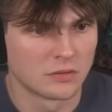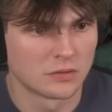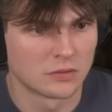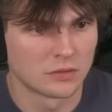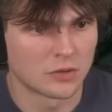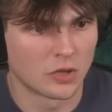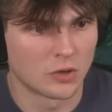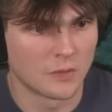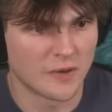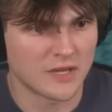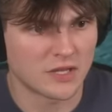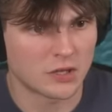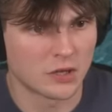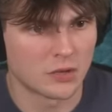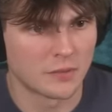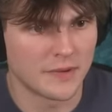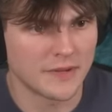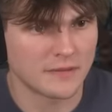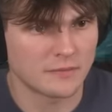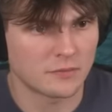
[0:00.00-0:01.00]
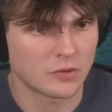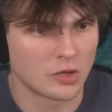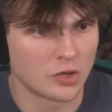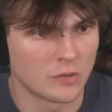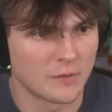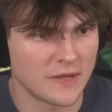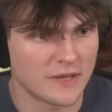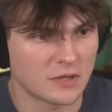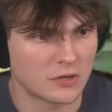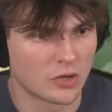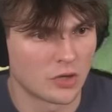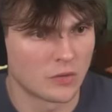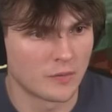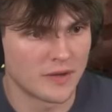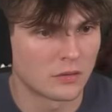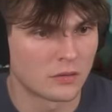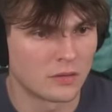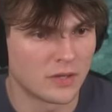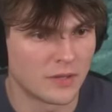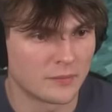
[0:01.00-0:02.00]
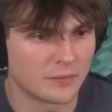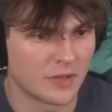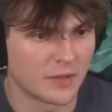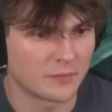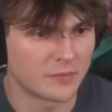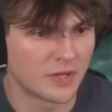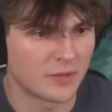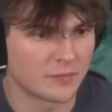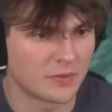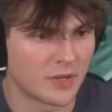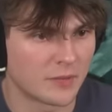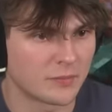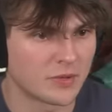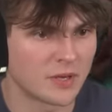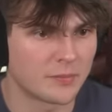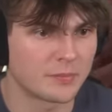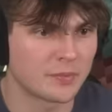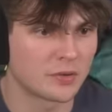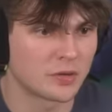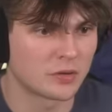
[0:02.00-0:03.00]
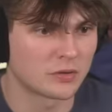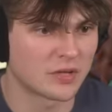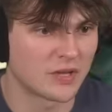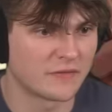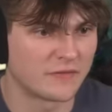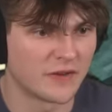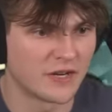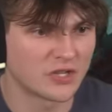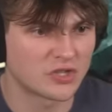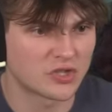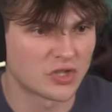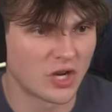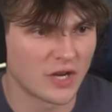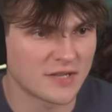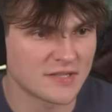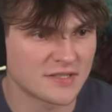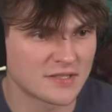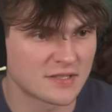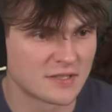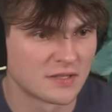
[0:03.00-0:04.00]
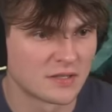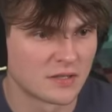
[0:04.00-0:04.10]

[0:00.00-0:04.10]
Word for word: Go away. Go away. Go away. Go away. Yep, yep, yep, yep, yep. Okay, village. Nice.